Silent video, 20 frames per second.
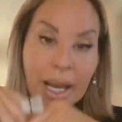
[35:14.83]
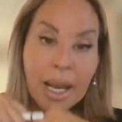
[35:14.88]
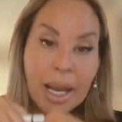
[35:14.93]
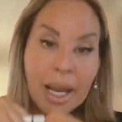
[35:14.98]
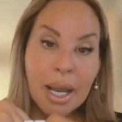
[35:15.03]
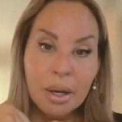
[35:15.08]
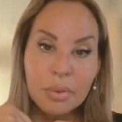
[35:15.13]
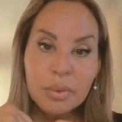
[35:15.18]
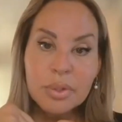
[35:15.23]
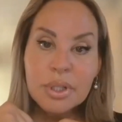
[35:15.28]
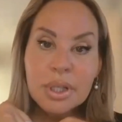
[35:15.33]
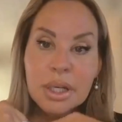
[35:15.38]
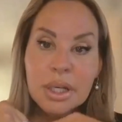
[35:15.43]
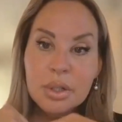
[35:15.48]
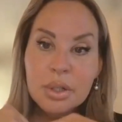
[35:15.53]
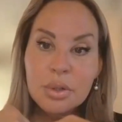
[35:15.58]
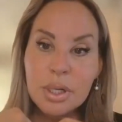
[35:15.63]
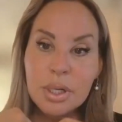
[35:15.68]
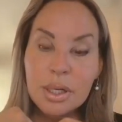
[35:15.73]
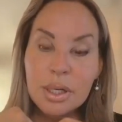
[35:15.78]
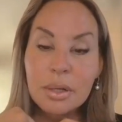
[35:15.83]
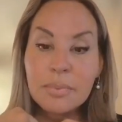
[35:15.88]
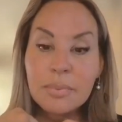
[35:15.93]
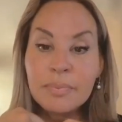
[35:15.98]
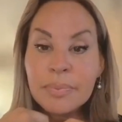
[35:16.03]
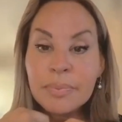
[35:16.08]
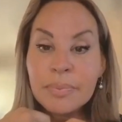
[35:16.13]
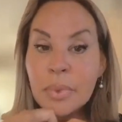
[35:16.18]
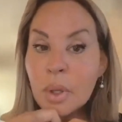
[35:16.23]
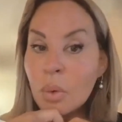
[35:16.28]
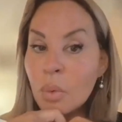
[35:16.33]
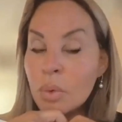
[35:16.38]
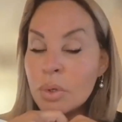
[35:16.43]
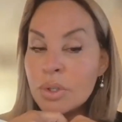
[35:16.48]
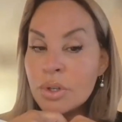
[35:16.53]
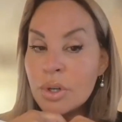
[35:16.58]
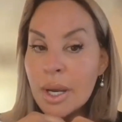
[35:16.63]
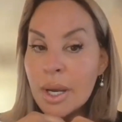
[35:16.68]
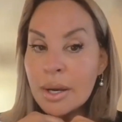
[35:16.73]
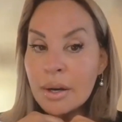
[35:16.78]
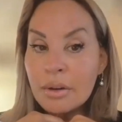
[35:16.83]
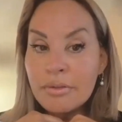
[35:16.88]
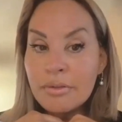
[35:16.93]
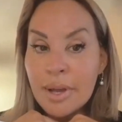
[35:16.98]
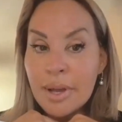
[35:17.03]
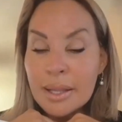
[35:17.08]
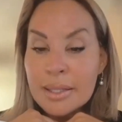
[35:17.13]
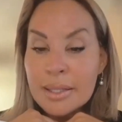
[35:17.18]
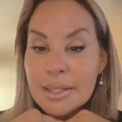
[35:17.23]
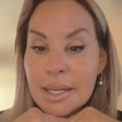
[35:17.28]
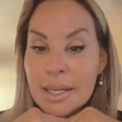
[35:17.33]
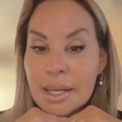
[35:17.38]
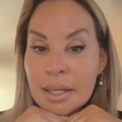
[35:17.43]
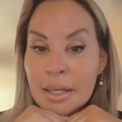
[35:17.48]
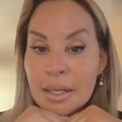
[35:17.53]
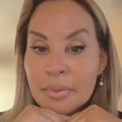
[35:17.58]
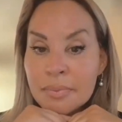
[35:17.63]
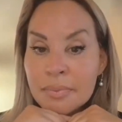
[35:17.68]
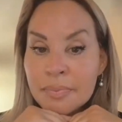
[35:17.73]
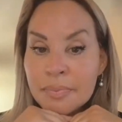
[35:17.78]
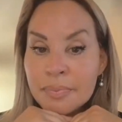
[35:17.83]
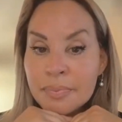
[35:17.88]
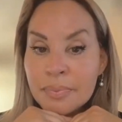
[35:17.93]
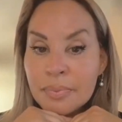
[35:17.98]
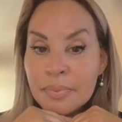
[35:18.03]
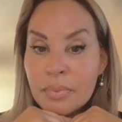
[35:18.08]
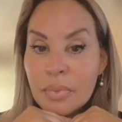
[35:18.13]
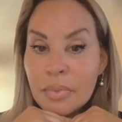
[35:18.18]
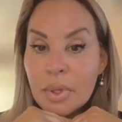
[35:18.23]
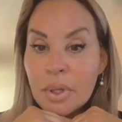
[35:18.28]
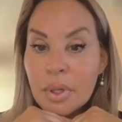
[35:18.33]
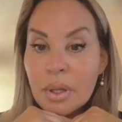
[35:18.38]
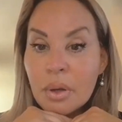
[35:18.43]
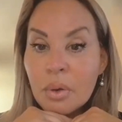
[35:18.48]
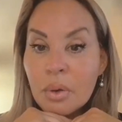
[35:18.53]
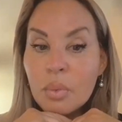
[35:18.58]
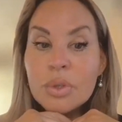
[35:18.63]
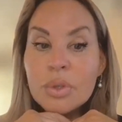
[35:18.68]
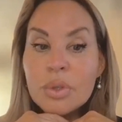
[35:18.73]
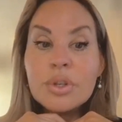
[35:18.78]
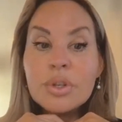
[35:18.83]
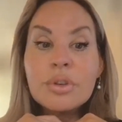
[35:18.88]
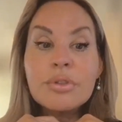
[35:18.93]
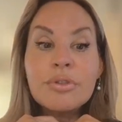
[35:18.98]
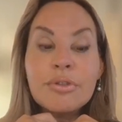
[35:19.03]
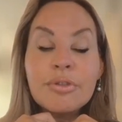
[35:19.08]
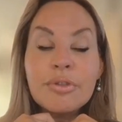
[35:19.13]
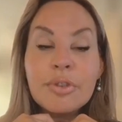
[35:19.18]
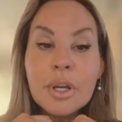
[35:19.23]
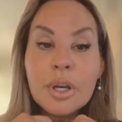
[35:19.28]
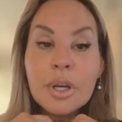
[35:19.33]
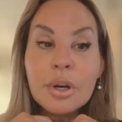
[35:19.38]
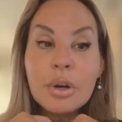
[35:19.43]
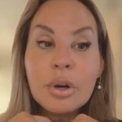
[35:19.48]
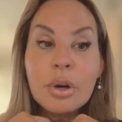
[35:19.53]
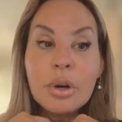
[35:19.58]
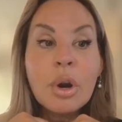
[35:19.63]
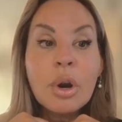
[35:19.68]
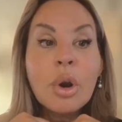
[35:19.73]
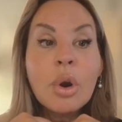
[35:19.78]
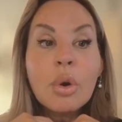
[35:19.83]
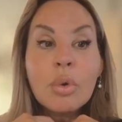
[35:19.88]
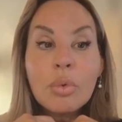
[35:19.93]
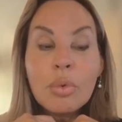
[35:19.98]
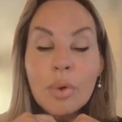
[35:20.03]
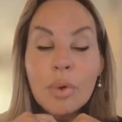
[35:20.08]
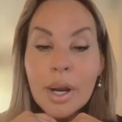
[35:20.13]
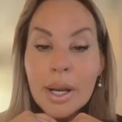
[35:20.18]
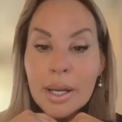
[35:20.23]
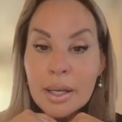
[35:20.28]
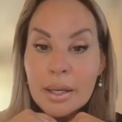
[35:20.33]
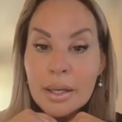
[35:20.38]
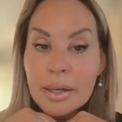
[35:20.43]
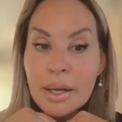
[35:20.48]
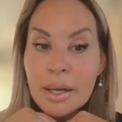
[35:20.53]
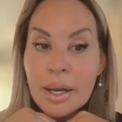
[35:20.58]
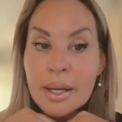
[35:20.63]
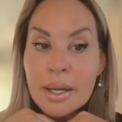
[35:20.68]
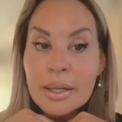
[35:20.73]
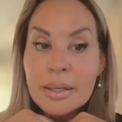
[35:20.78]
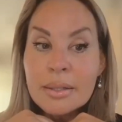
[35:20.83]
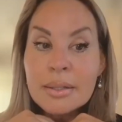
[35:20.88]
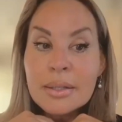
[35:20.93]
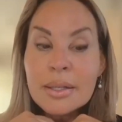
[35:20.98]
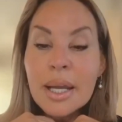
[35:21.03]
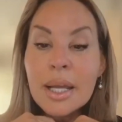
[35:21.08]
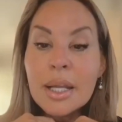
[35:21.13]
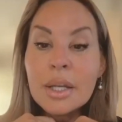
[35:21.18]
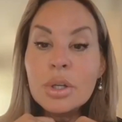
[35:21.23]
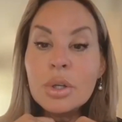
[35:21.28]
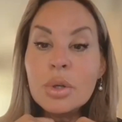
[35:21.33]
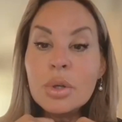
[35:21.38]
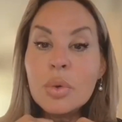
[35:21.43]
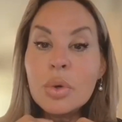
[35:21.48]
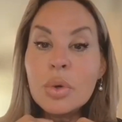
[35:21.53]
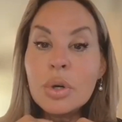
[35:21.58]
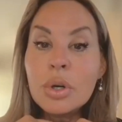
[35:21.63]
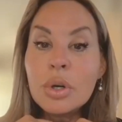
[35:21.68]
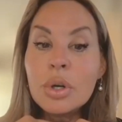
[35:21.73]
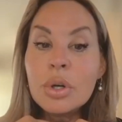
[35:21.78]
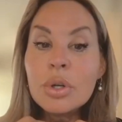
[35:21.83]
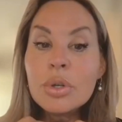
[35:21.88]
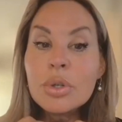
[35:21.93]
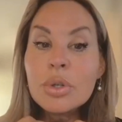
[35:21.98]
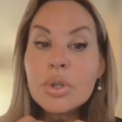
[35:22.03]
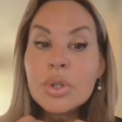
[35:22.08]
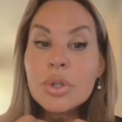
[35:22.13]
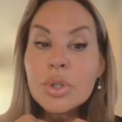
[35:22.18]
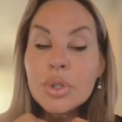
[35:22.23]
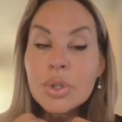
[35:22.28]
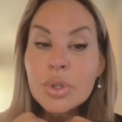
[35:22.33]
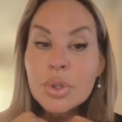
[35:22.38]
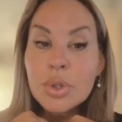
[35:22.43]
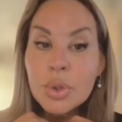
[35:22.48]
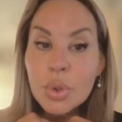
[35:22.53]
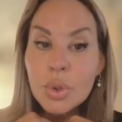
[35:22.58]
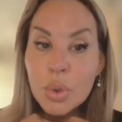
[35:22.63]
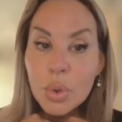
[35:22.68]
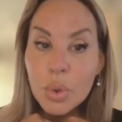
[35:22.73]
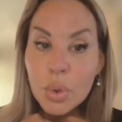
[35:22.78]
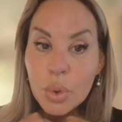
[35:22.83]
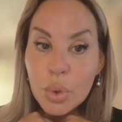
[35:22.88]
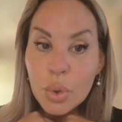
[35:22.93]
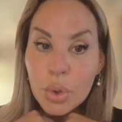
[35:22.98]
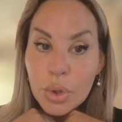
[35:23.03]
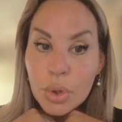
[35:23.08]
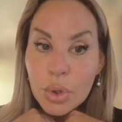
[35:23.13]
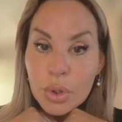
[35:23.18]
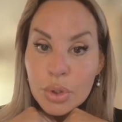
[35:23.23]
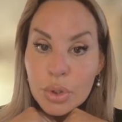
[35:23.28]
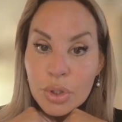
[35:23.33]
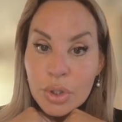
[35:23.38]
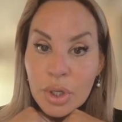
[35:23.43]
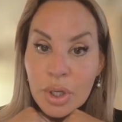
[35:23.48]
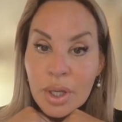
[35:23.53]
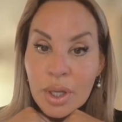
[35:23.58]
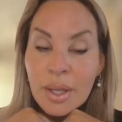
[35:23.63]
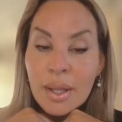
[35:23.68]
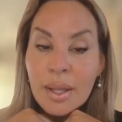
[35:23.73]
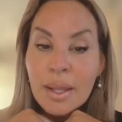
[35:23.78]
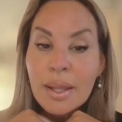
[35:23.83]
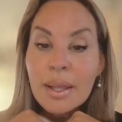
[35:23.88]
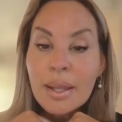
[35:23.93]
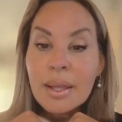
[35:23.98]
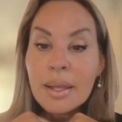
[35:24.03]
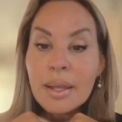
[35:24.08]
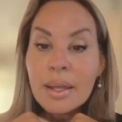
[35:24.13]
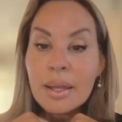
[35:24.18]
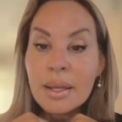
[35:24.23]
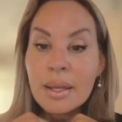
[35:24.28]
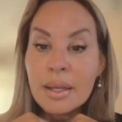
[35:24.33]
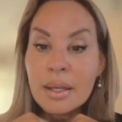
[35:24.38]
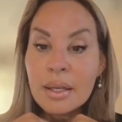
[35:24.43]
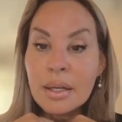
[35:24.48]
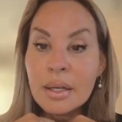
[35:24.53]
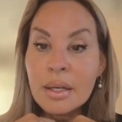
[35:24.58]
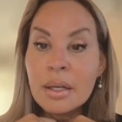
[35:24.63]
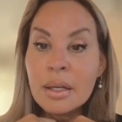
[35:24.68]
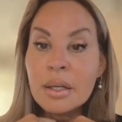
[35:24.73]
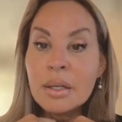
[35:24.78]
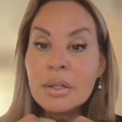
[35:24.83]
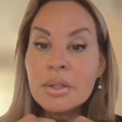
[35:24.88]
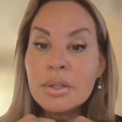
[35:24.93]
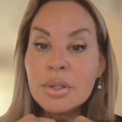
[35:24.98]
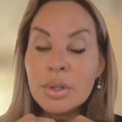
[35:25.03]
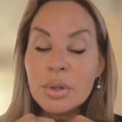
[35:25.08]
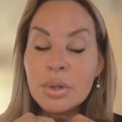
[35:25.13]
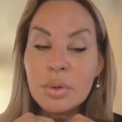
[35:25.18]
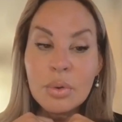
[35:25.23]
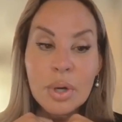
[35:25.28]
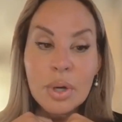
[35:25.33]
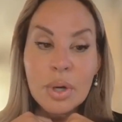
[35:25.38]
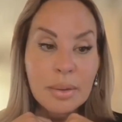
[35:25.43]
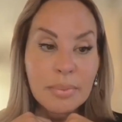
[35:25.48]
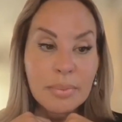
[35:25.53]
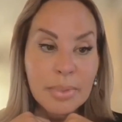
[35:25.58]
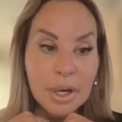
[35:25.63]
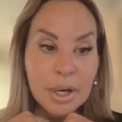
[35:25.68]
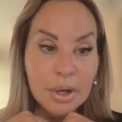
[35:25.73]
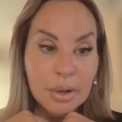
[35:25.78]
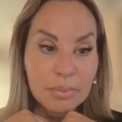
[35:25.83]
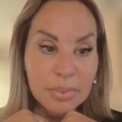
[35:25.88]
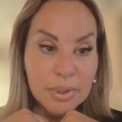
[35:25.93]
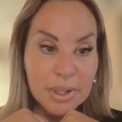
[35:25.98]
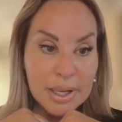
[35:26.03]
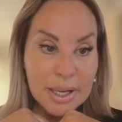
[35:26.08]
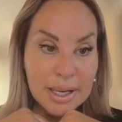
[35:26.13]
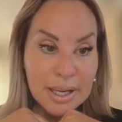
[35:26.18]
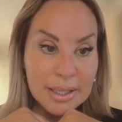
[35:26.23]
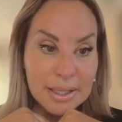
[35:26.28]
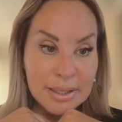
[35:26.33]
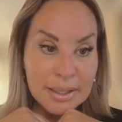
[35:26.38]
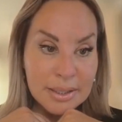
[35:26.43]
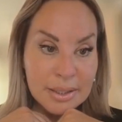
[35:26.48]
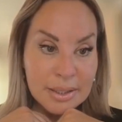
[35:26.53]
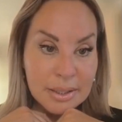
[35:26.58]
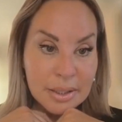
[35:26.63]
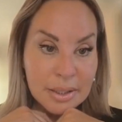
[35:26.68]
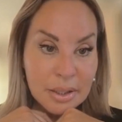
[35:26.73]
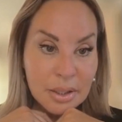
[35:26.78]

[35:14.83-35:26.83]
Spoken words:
How was I treated? Was your anger validated? Was your fear recognized and you were schooled into a better place?